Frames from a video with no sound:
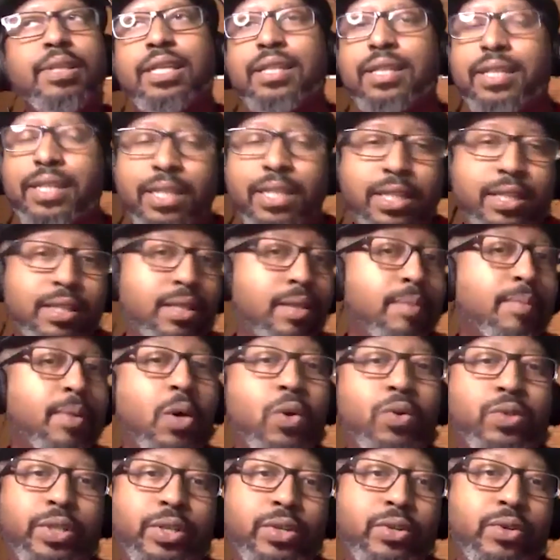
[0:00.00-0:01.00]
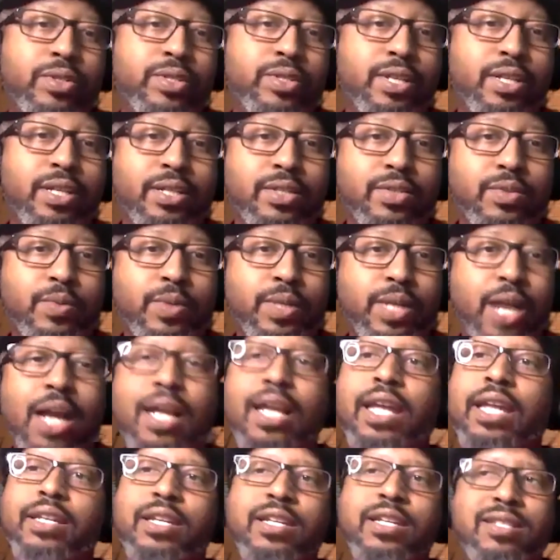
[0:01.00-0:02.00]
get them holding on to this one.
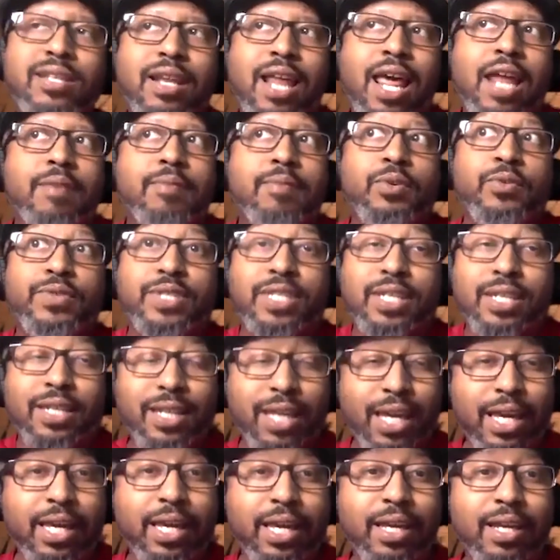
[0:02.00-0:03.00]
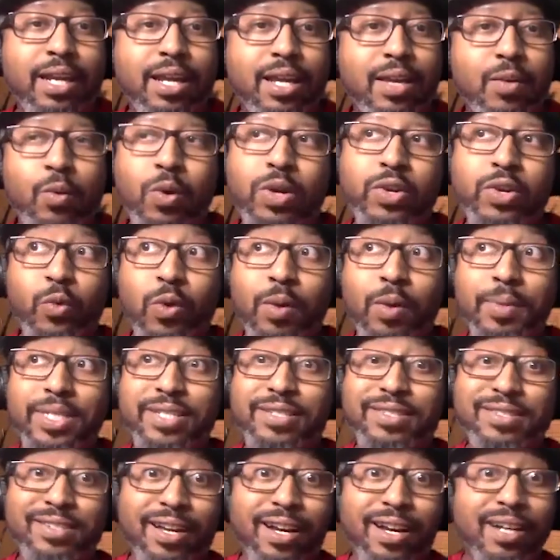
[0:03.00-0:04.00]
There's a lot of movies in the can. Wonder Woman's
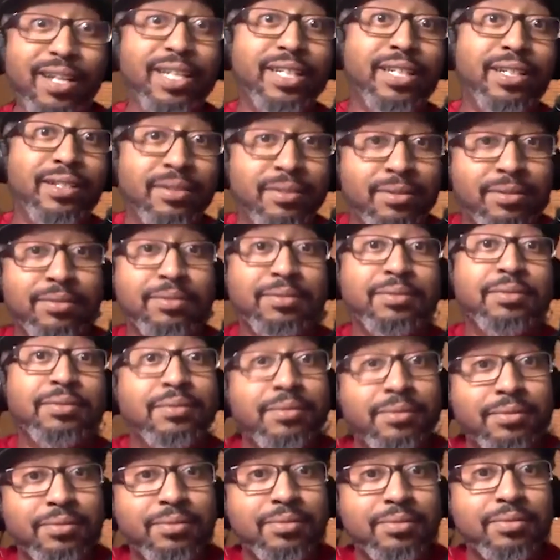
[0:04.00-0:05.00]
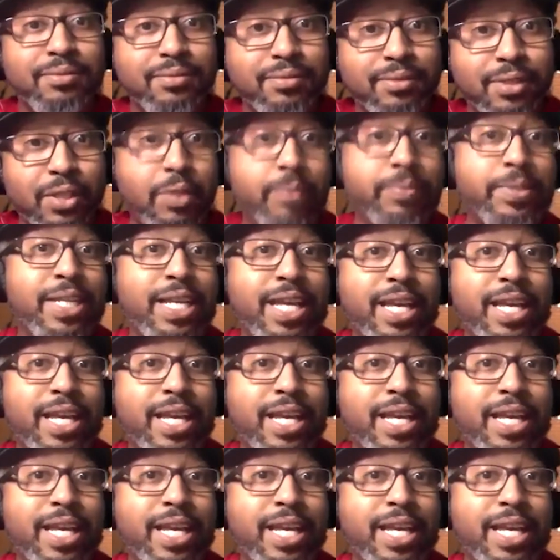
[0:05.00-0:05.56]
done. You know what I'm saying?